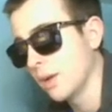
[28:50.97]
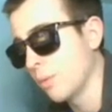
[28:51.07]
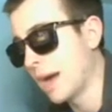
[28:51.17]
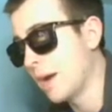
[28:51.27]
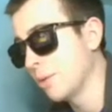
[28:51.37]

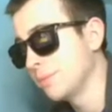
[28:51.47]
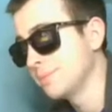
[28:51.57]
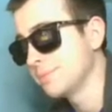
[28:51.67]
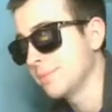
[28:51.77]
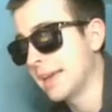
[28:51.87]
Wow,
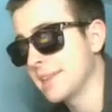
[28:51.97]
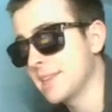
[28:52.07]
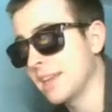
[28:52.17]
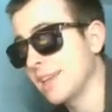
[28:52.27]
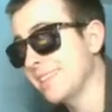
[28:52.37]
that is
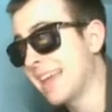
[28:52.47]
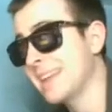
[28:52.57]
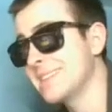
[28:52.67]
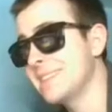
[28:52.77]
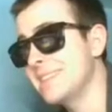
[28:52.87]

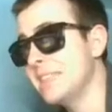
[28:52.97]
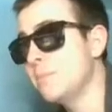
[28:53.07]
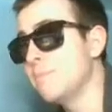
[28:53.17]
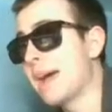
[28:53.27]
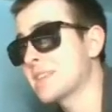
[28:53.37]
the
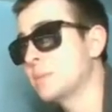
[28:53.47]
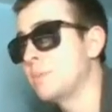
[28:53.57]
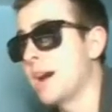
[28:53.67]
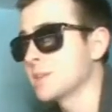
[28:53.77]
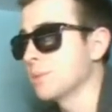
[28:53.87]
best
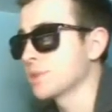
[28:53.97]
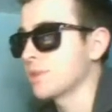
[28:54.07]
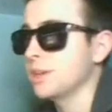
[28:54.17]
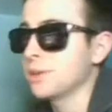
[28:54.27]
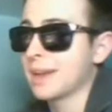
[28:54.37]
possible
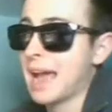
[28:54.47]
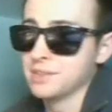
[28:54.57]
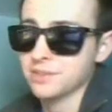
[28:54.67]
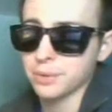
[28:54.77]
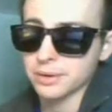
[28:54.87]
start you could
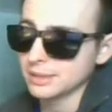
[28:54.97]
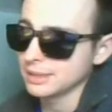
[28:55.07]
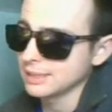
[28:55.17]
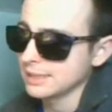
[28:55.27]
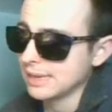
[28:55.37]
ask for
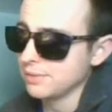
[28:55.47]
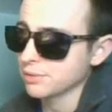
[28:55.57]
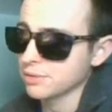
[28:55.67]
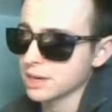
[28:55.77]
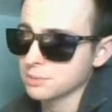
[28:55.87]
if you're
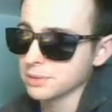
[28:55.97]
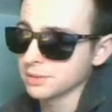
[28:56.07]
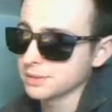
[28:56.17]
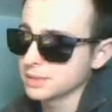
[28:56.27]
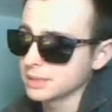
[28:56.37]

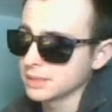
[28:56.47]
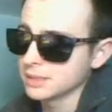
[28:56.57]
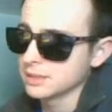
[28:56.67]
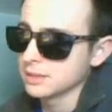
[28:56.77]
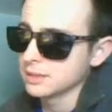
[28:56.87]
Droxpiel.
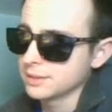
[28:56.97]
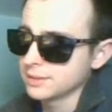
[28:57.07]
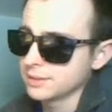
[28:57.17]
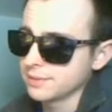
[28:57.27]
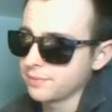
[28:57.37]

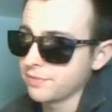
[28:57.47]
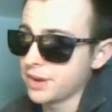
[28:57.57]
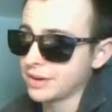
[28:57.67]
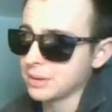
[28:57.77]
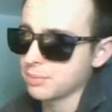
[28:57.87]

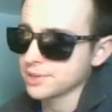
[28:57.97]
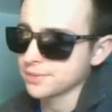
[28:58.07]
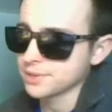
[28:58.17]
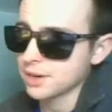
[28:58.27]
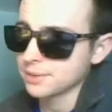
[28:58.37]
Very
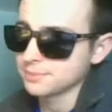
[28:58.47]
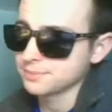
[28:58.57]
impressive start.